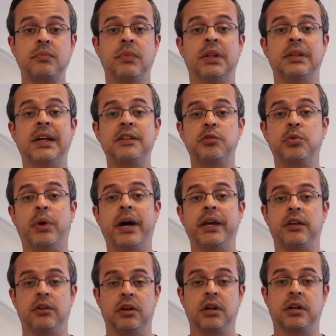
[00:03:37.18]
That's why
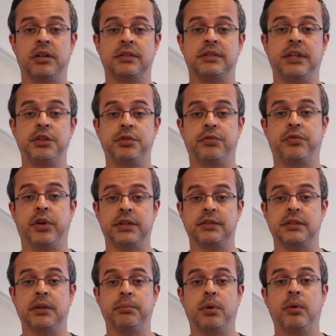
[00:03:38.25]
in your organization, for
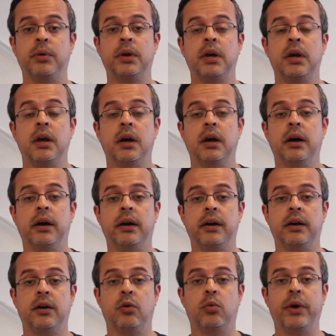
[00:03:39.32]
example,
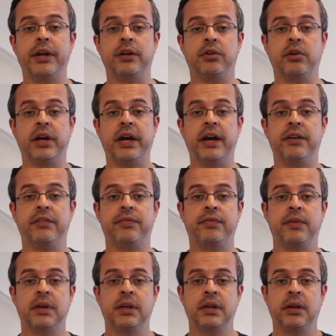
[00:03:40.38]
when you have
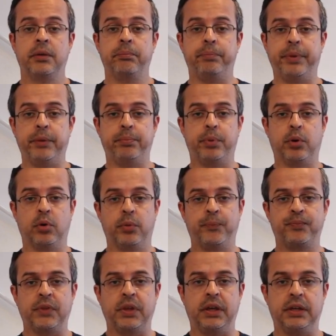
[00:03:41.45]
people
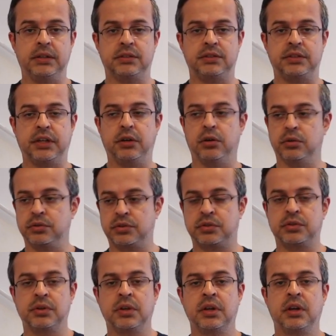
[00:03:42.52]
in
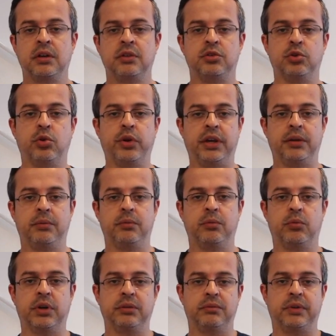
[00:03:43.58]
silos doing
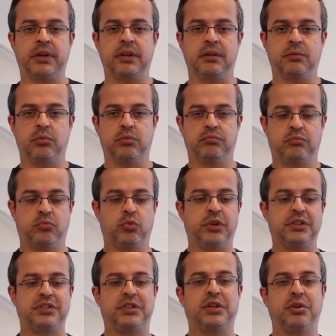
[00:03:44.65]
one
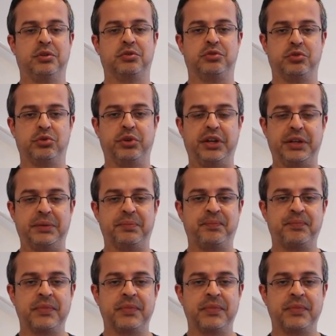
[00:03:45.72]
silo doing